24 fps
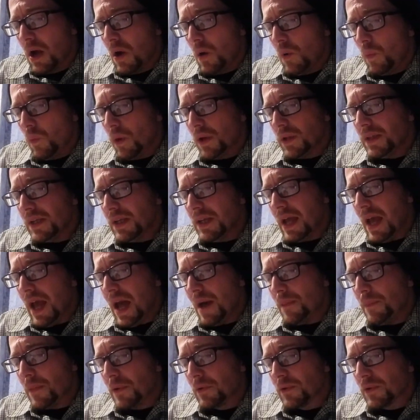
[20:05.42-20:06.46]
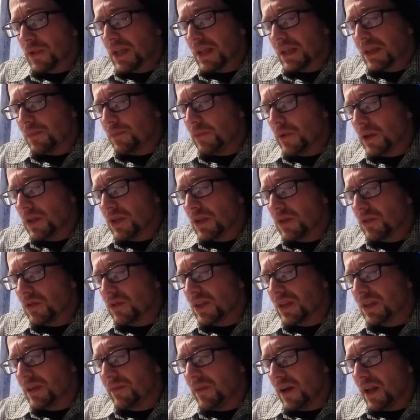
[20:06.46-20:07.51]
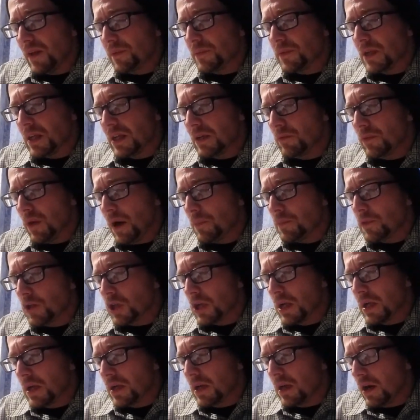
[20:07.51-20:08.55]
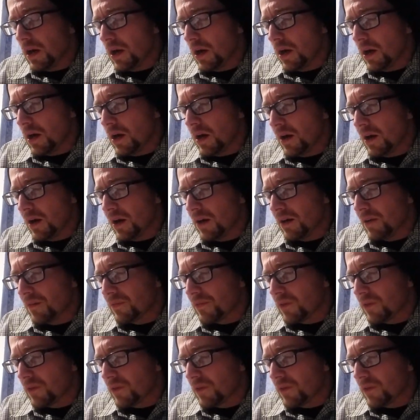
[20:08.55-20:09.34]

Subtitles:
What did happen was that the prisoners developed an eruption of